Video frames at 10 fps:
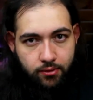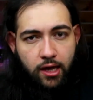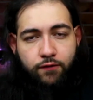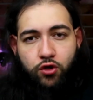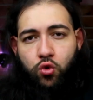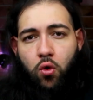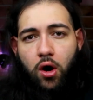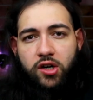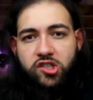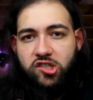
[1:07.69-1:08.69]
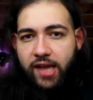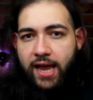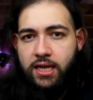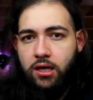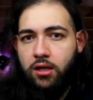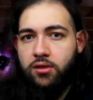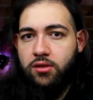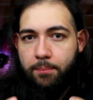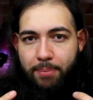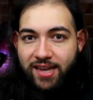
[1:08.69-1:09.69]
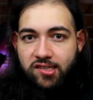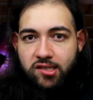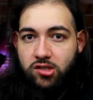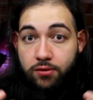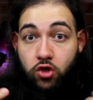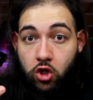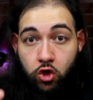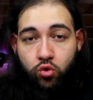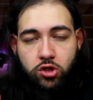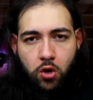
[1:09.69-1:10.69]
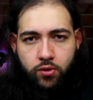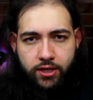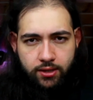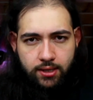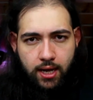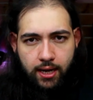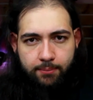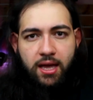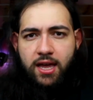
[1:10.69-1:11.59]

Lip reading: If you are standing on the basis of Newtonian time,